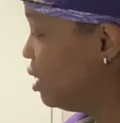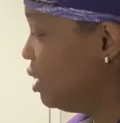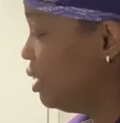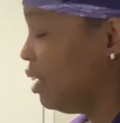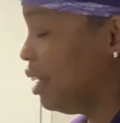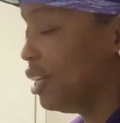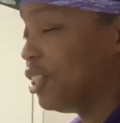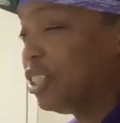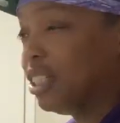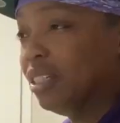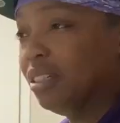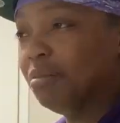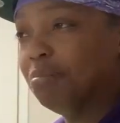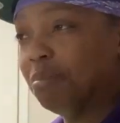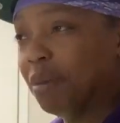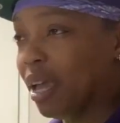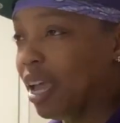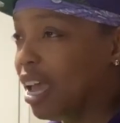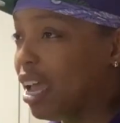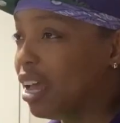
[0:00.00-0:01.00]
Get
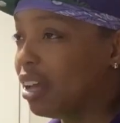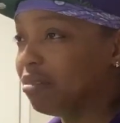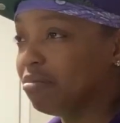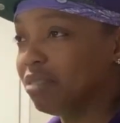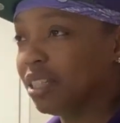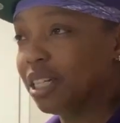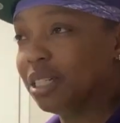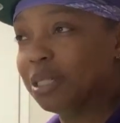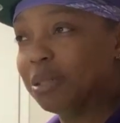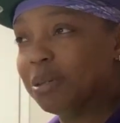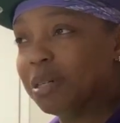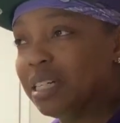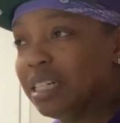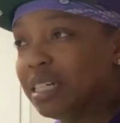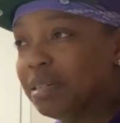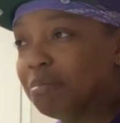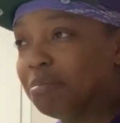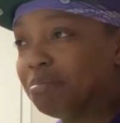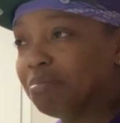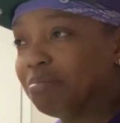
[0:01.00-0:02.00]
your
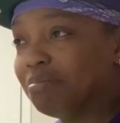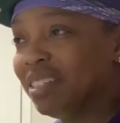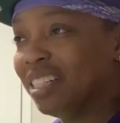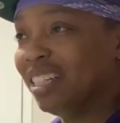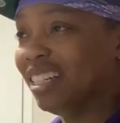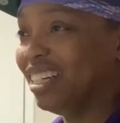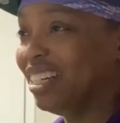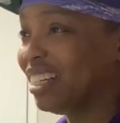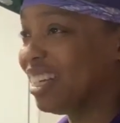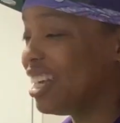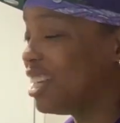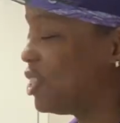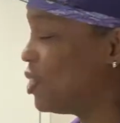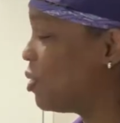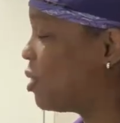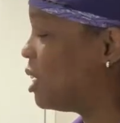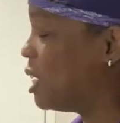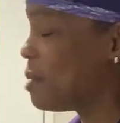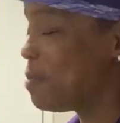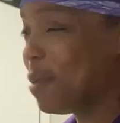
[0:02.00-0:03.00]
clip, get your
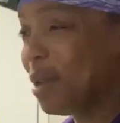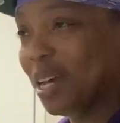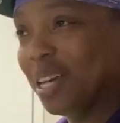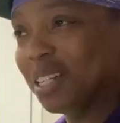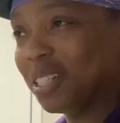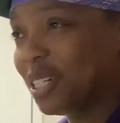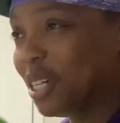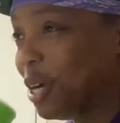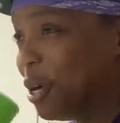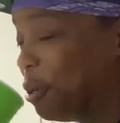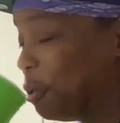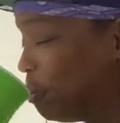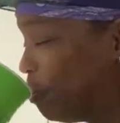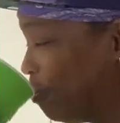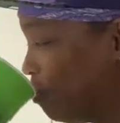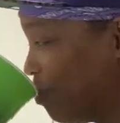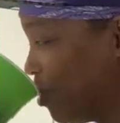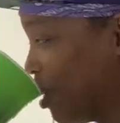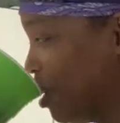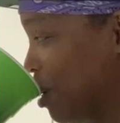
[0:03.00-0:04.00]
clip, and let's go.
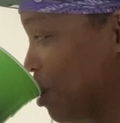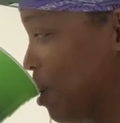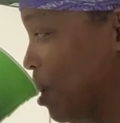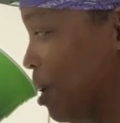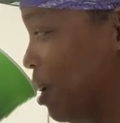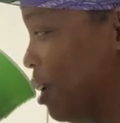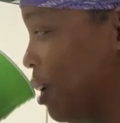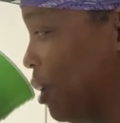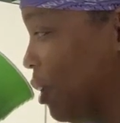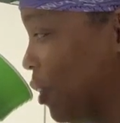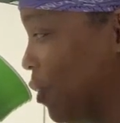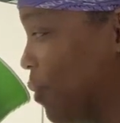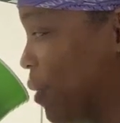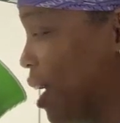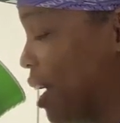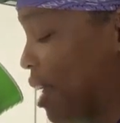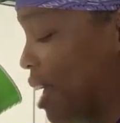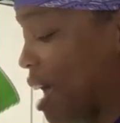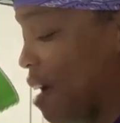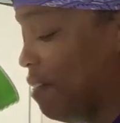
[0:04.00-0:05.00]
You
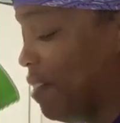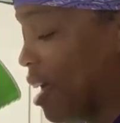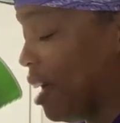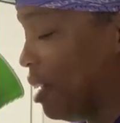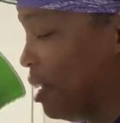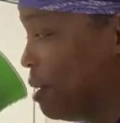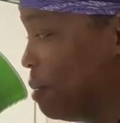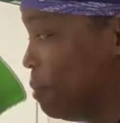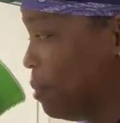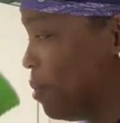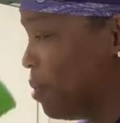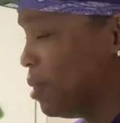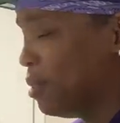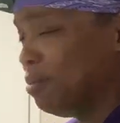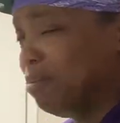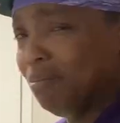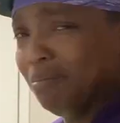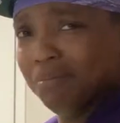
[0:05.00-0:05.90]
can't have that clipboard."